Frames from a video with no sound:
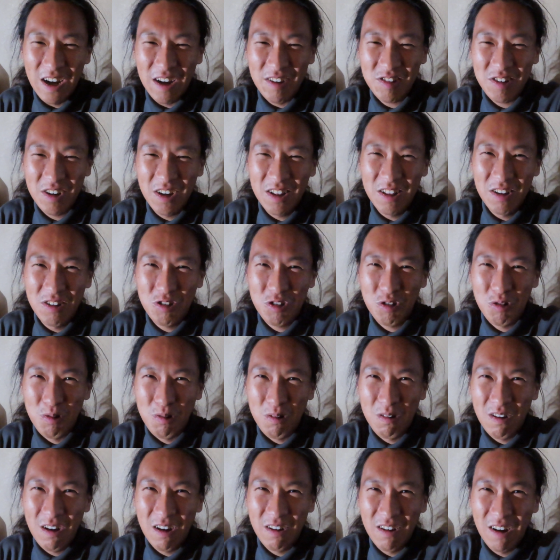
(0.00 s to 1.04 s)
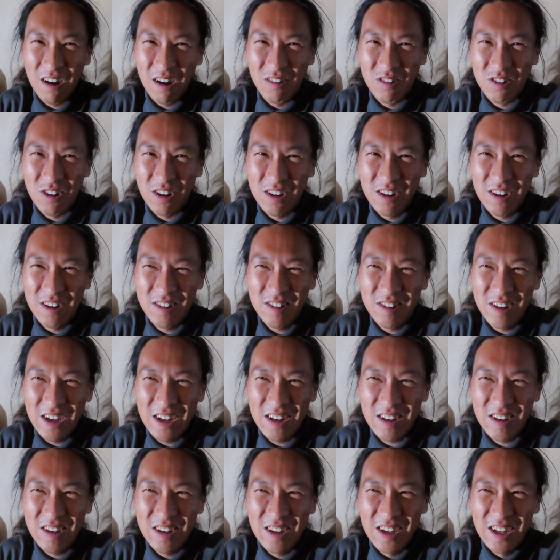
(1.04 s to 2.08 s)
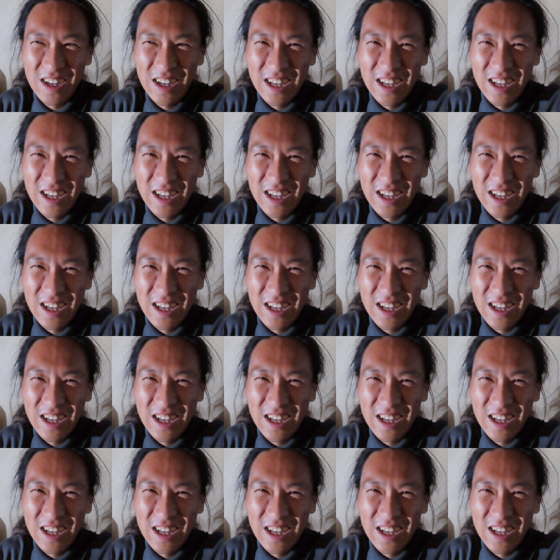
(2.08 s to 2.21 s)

asking this girl out on a date.